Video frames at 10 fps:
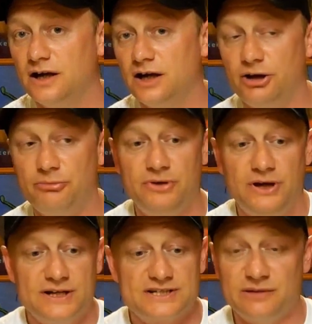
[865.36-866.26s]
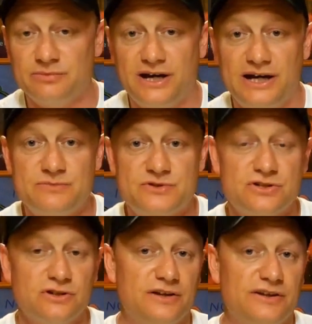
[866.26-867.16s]
Um, some
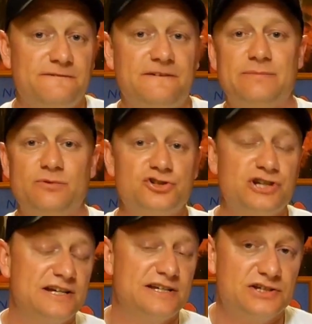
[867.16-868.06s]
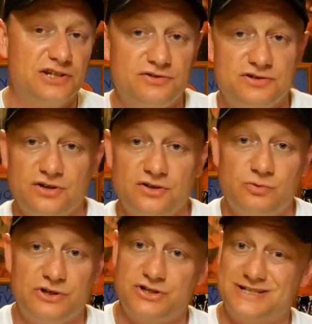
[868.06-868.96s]
games like the fabled Chase H Q two,
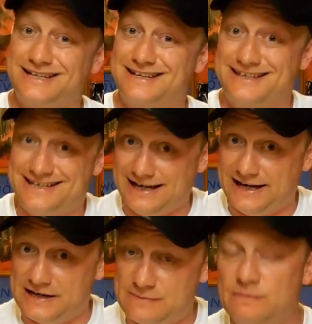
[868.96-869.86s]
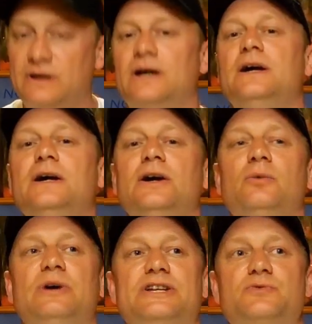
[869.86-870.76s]
which is a game
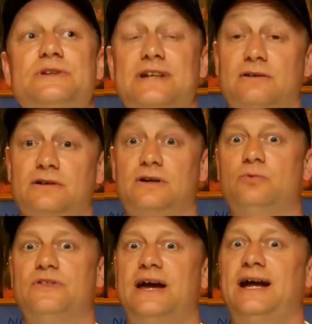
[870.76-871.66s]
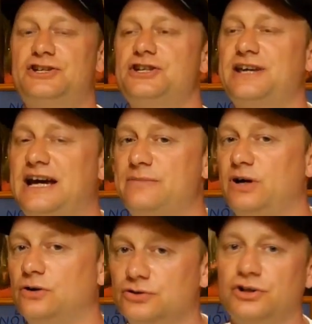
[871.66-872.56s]
which we don't know whether actually came
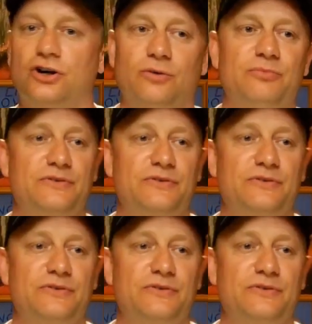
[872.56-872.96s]
out or not,